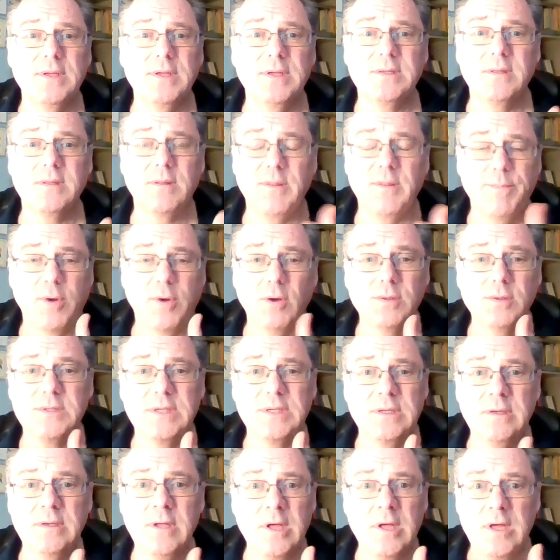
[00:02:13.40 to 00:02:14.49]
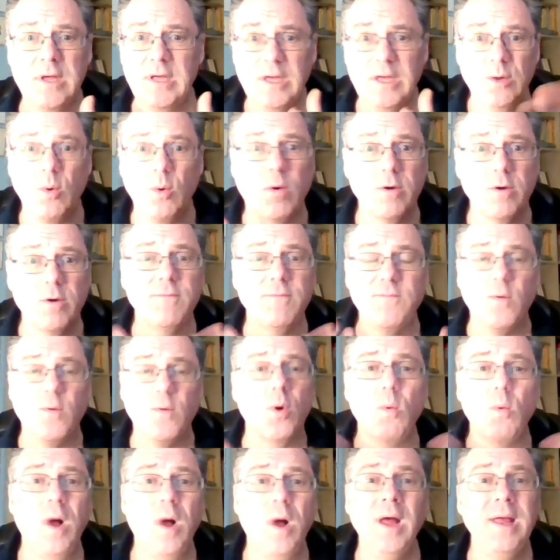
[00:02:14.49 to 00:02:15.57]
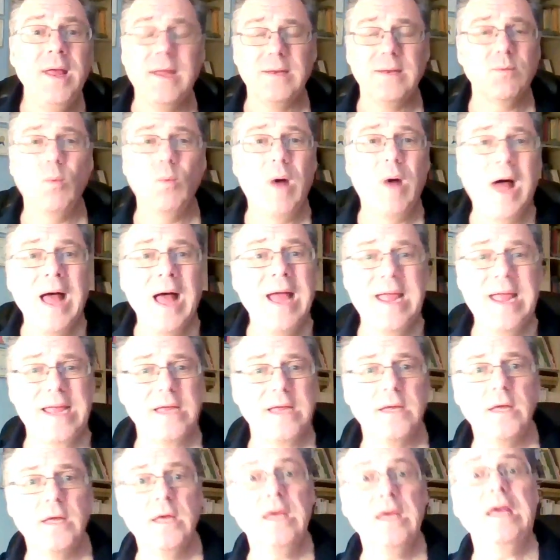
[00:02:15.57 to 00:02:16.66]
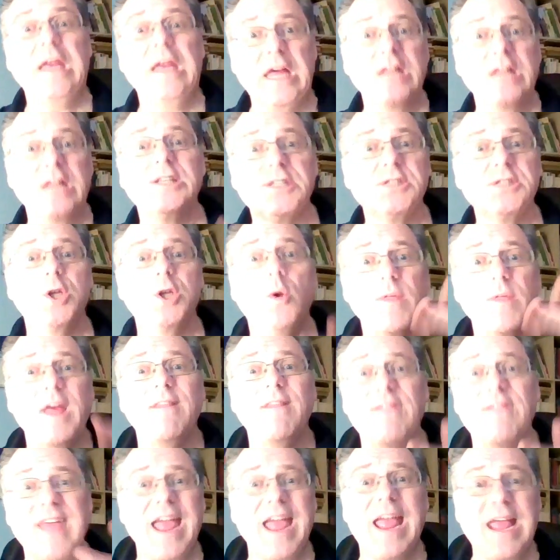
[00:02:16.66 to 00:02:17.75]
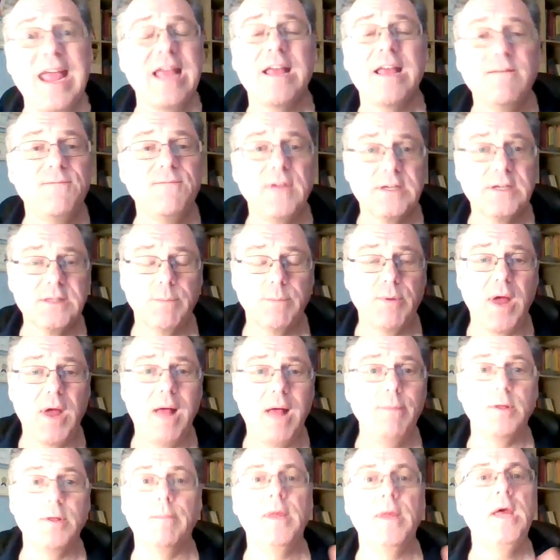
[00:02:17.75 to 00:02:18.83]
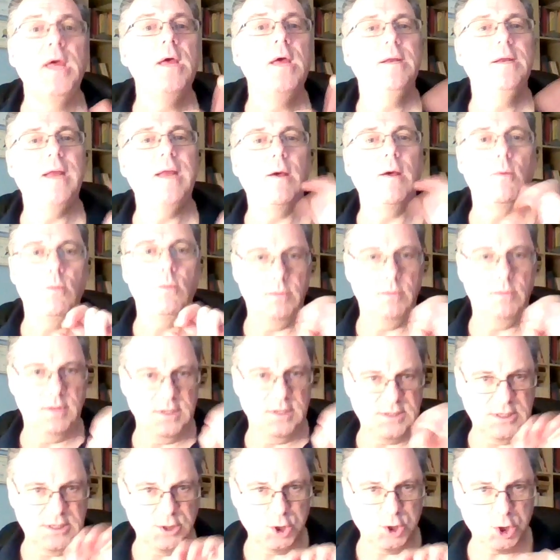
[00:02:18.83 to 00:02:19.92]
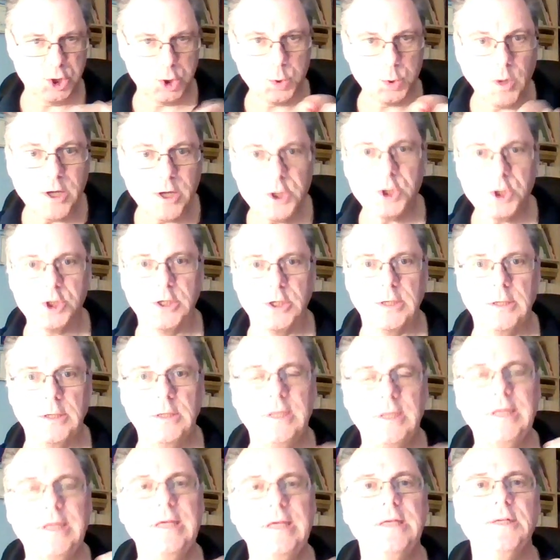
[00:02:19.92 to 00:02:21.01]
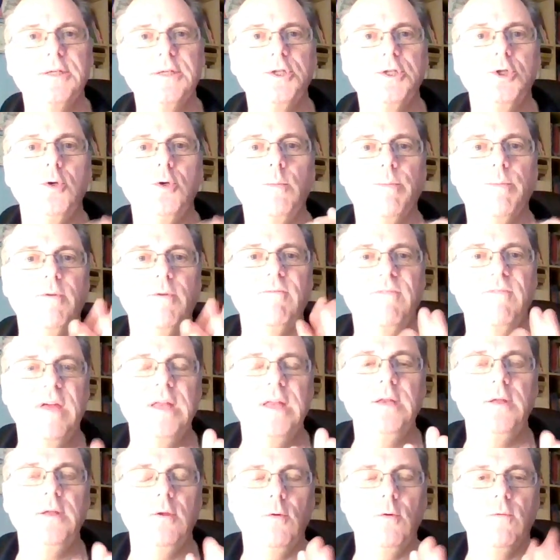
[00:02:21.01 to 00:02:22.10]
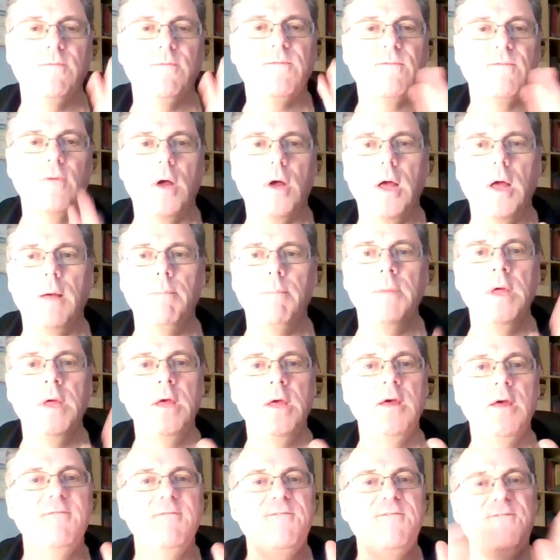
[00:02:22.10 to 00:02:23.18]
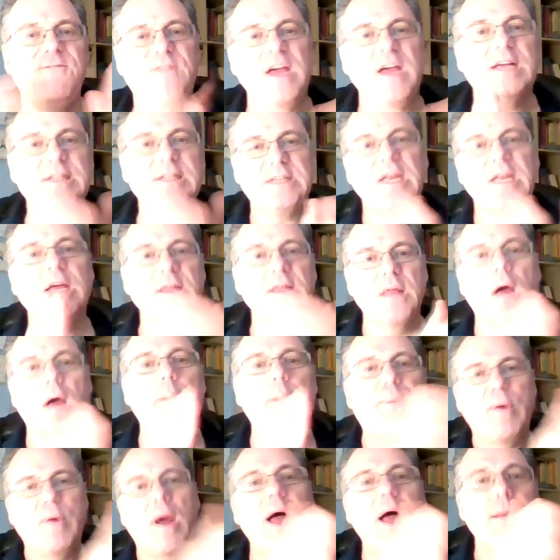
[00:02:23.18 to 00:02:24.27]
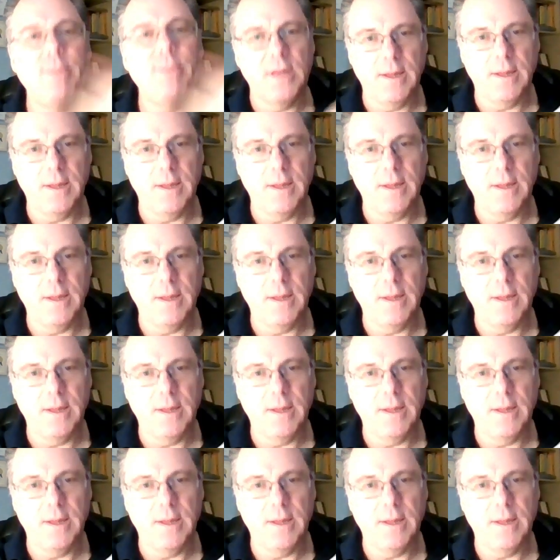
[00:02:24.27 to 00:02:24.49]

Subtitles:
person in order for what? Why? It's so that they can fix the problem. Now, this instruction is to prevent you from fixing the problem.